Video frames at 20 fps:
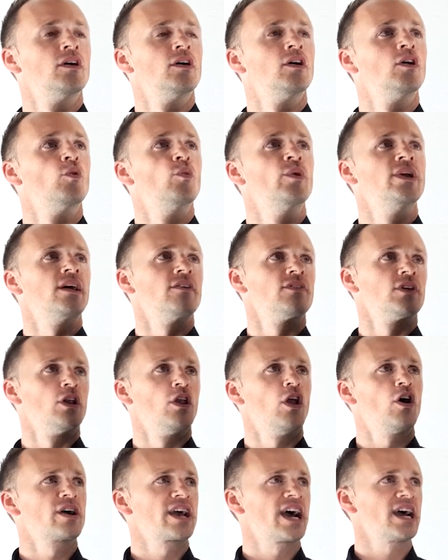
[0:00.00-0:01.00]
We know that
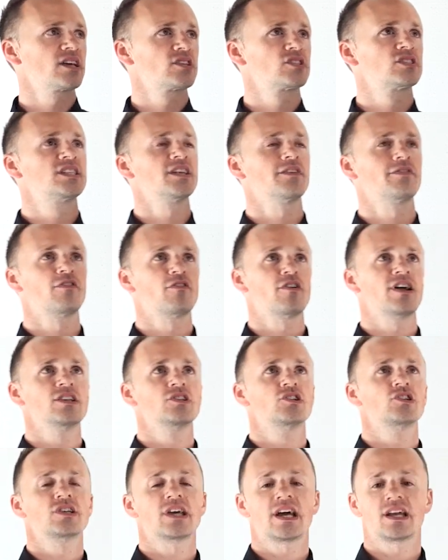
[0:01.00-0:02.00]
log x
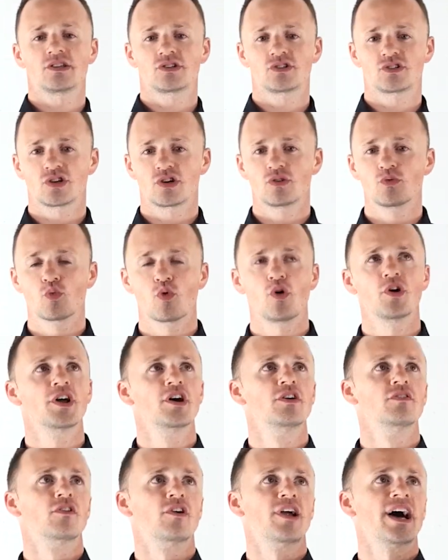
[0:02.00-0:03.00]
differentiates to 1
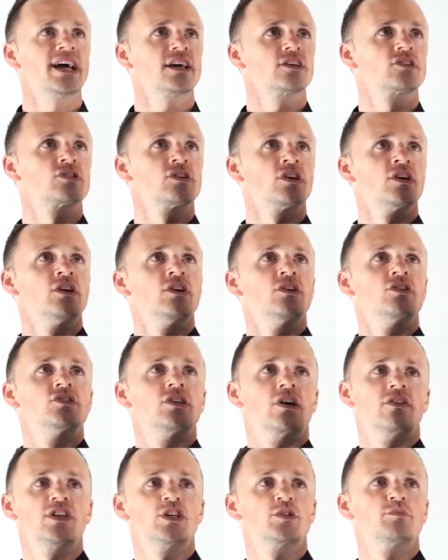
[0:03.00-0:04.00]
over x,
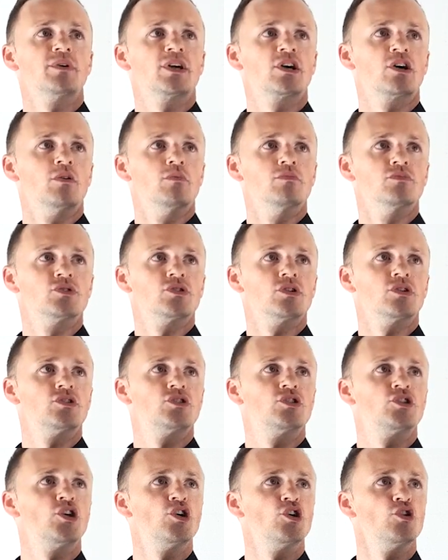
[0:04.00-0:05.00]
so this becomes
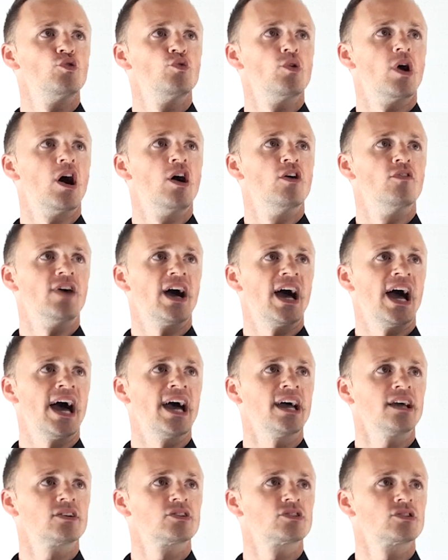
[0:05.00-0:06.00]
2 over
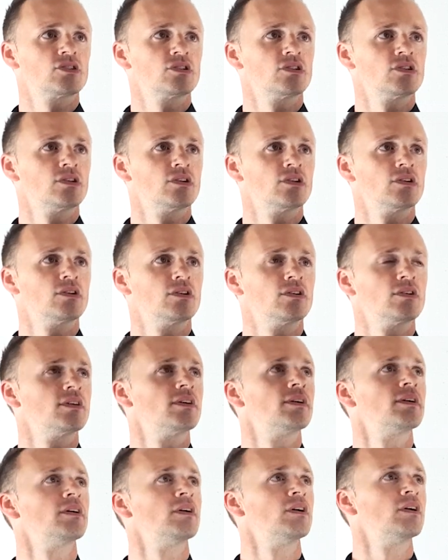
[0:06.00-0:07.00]
x.
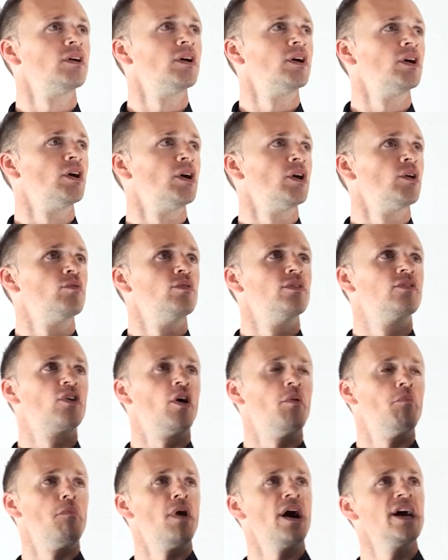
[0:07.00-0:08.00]
We've got
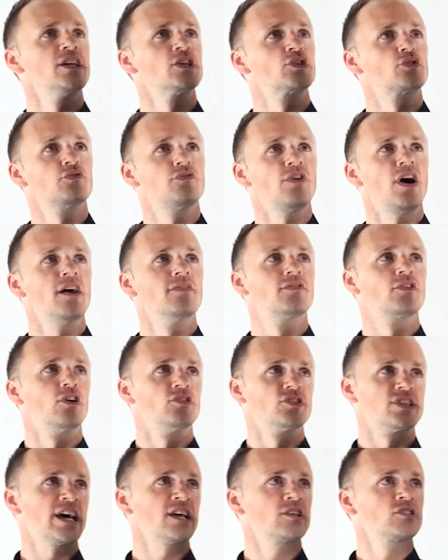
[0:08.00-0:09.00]
minus 5 cos
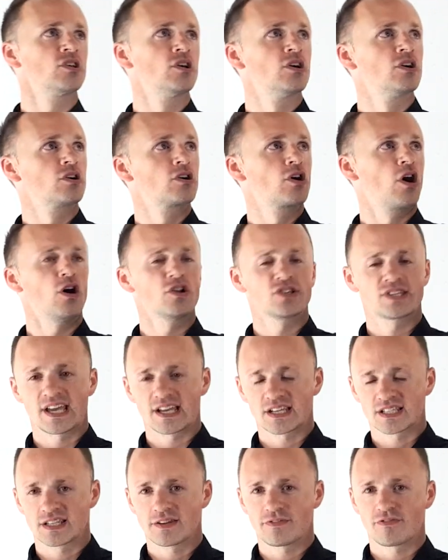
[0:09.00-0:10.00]
x. Cos
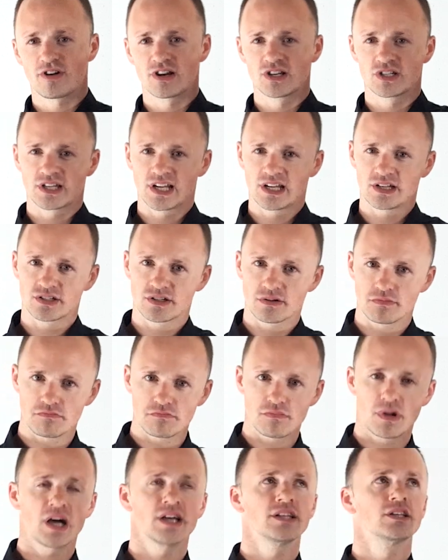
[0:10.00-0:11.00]
x differentiates to
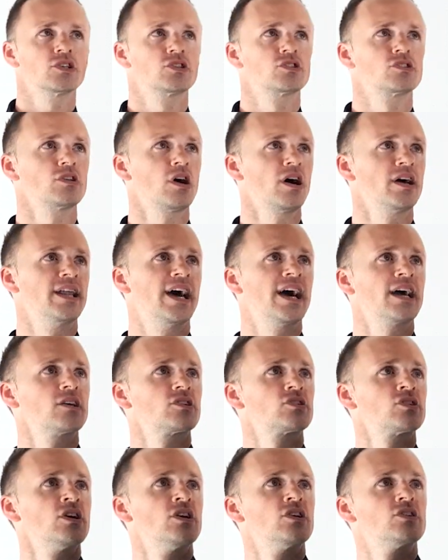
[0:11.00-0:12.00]
minus sin x,
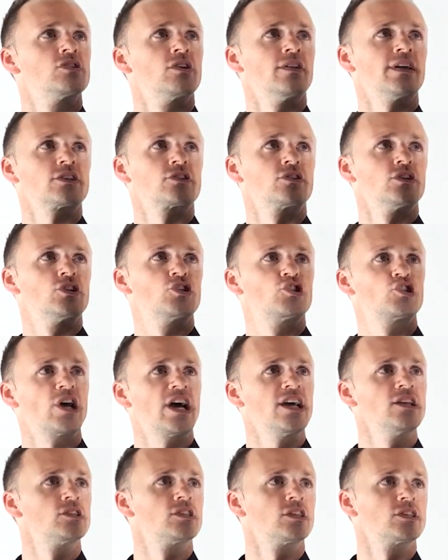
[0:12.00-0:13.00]
so that's going to
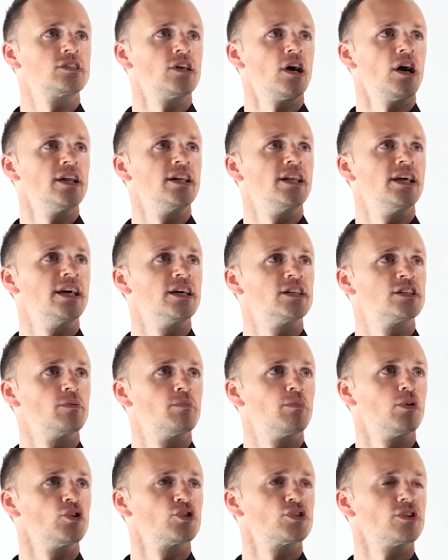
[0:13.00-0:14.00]
change the sign here to
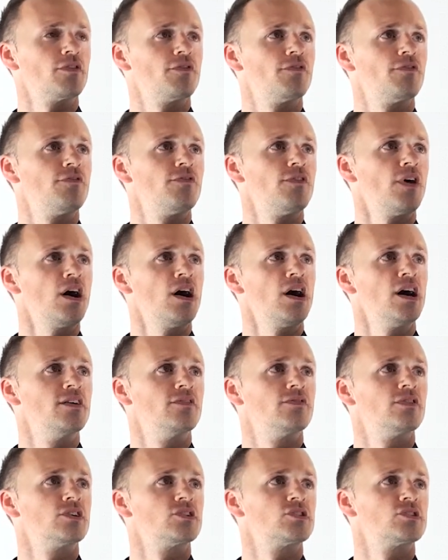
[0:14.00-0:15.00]
plus
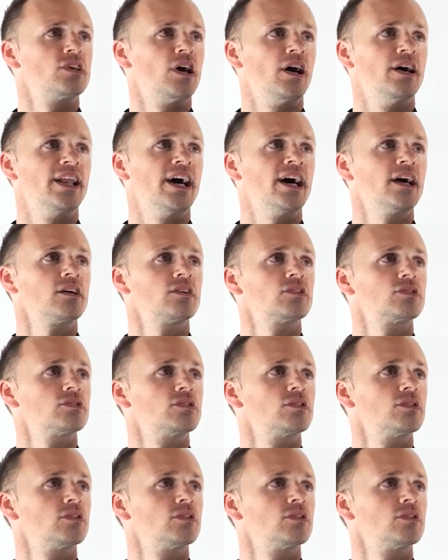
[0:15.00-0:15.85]
5 sin x.